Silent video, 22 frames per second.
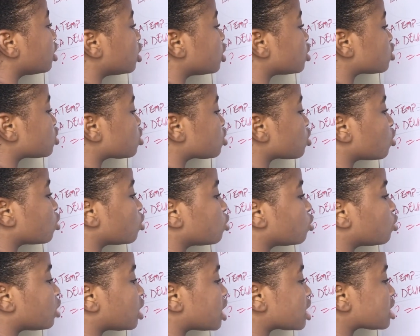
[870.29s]
So
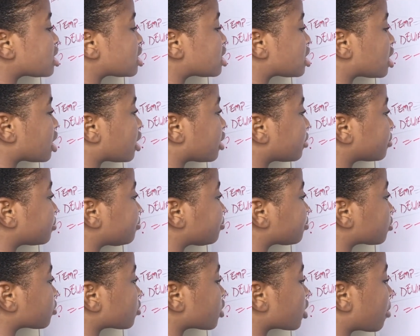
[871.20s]
let's say
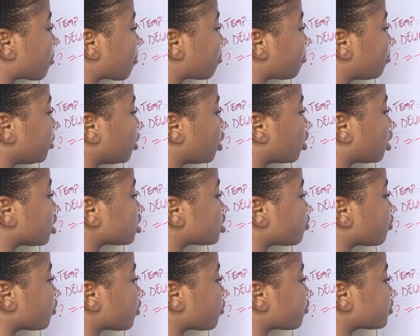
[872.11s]
plus
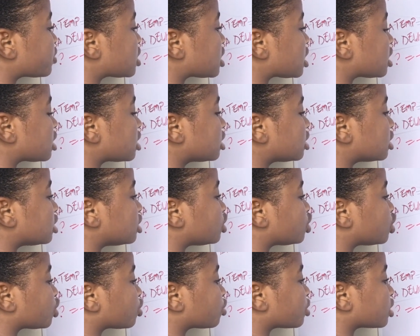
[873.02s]
15
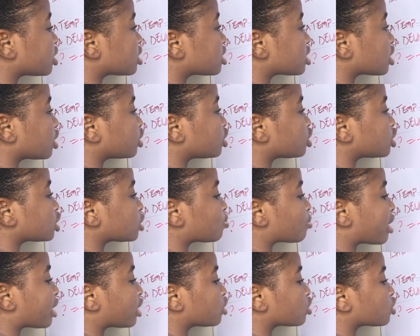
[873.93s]
degrees Celsius
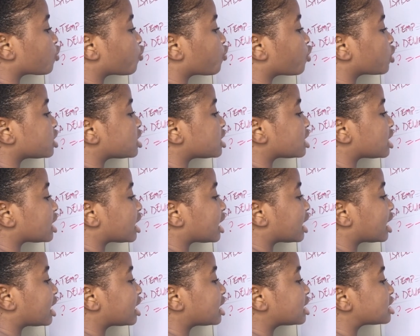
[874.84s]
minus
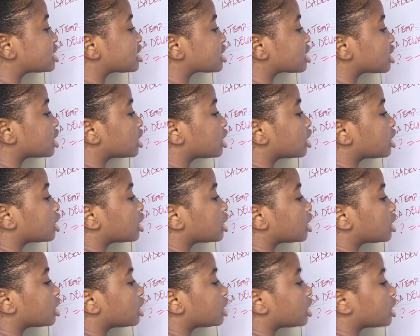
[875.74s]
48
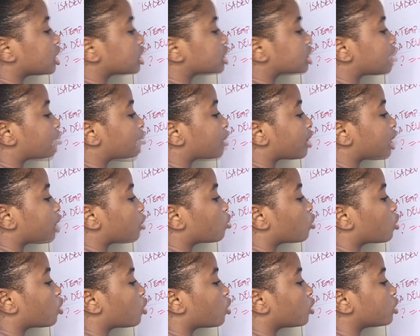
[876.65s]
divided by
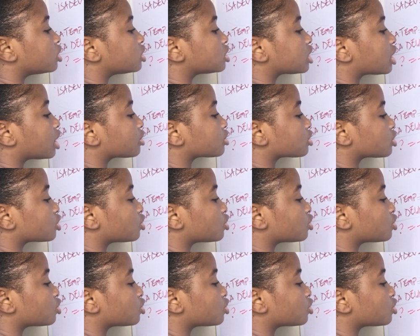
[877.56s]
1000.